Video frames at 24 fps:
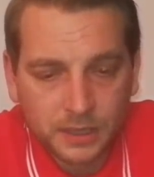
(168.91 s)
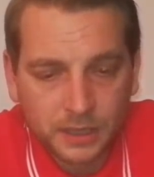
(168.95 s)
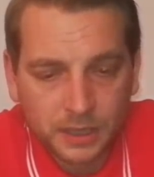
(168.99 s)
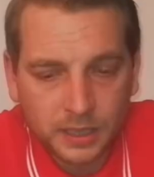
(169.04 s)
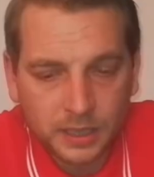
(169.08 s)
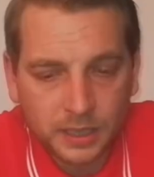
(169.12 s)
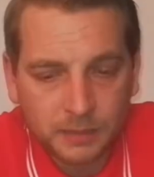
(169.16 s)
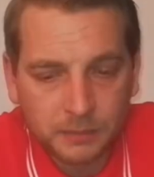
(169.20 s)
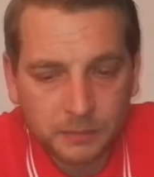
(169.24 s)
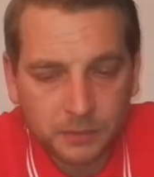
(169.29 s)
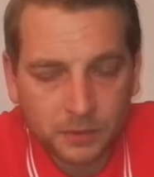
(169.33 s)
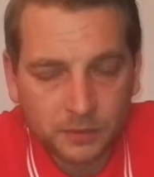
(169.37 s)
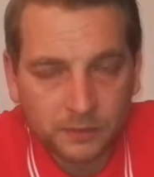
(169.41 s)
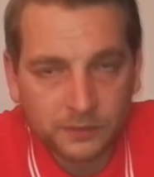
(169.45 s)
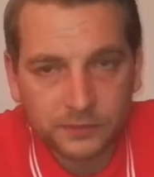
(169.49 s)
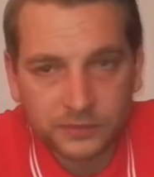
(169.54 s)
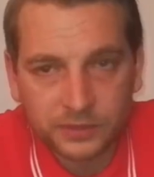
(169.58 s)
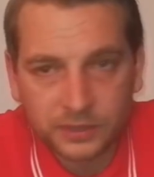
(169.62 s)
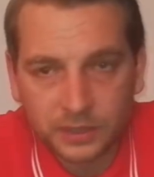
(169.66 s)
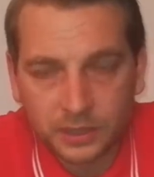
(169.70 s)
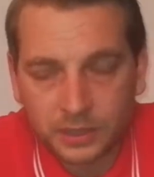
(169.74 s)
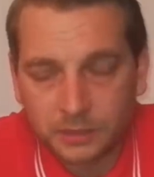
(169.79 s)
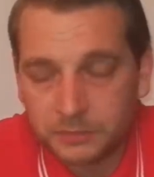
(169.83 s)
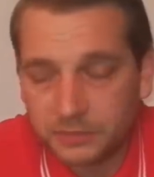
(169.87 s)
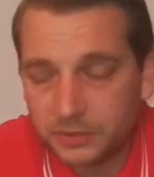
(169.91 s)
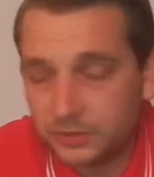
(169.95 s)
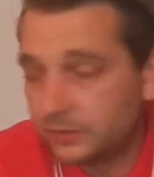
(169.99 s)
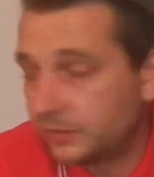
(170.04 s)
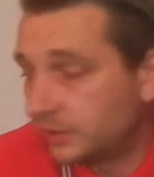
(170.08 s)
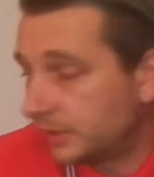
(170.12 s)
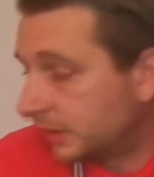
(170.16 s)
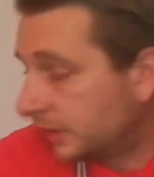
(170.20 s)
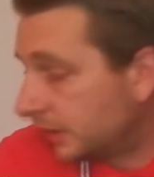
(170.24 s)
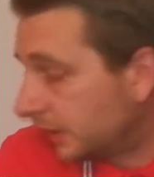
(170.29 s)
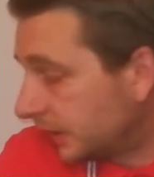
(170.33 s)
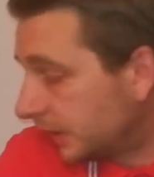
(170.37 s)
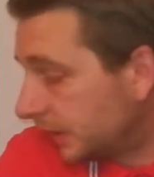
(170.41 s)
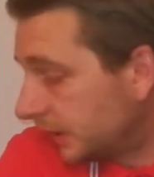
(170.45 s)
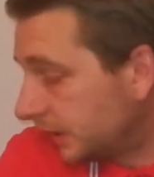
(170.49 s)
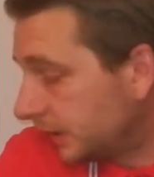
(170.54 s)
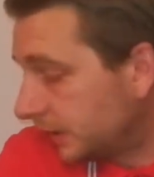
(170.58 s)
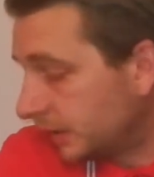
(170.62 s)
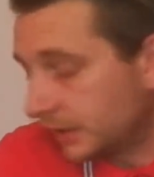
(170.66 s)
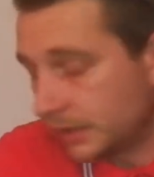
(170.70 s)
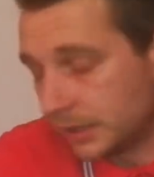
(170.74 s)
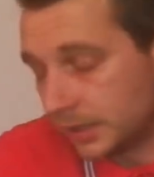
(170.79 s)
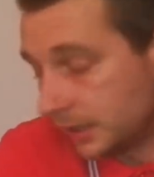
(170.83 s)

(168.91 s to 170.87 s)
Obviously I'm using an